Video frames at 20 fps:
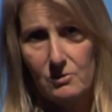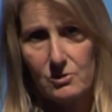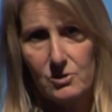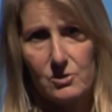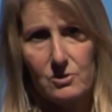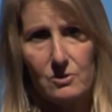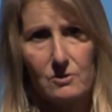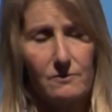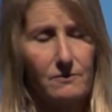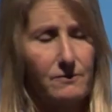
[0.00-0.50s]

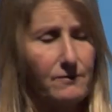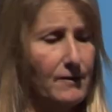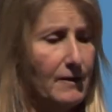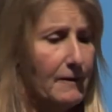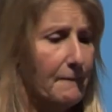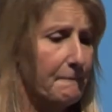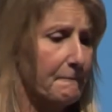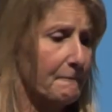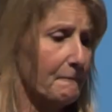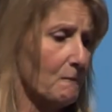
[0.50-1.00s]
sort of
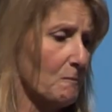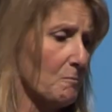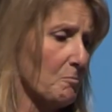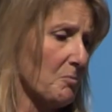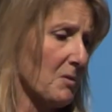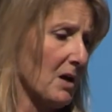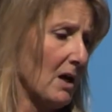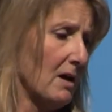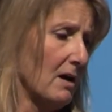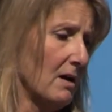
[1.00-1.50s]

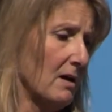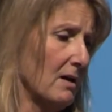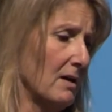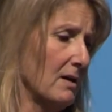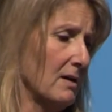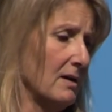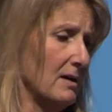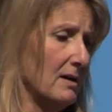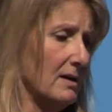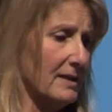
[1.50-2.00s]

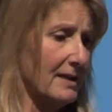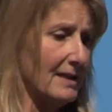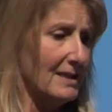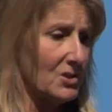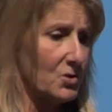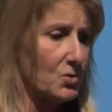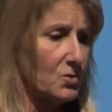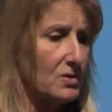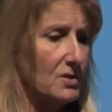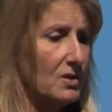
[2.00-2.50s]
I
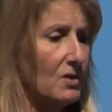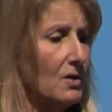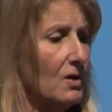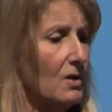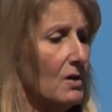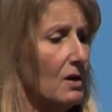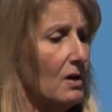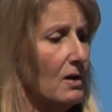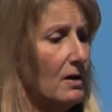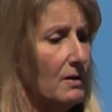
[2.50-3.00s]
guess
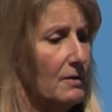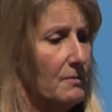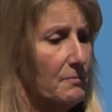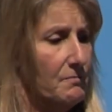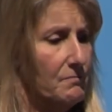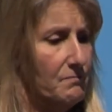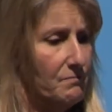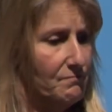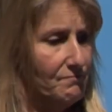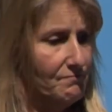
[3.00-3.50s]

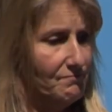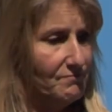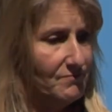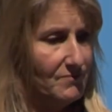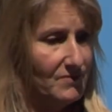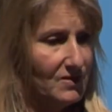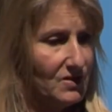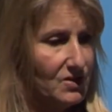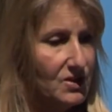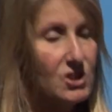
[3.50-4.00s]

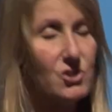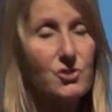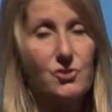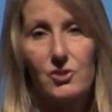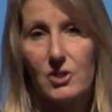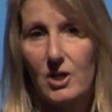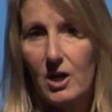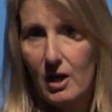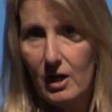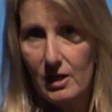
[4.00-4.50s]

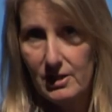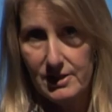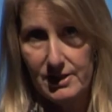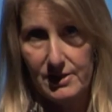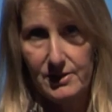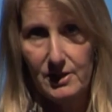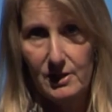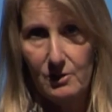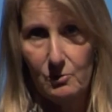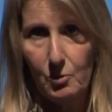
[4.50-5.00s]

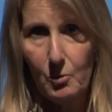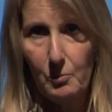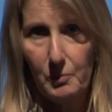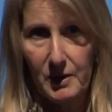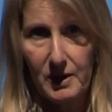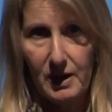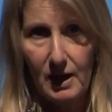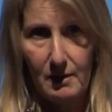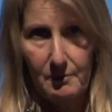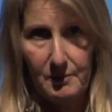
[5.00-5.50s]
disregarded it will
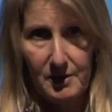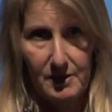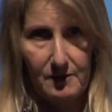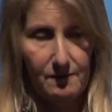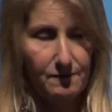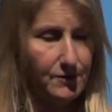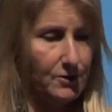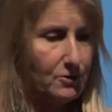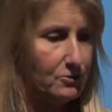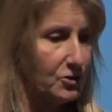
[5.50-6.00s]
become in the
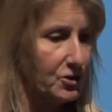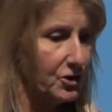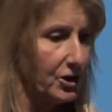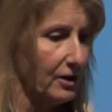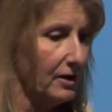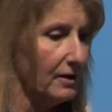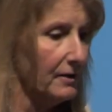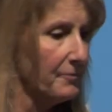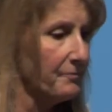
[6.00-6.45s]
future.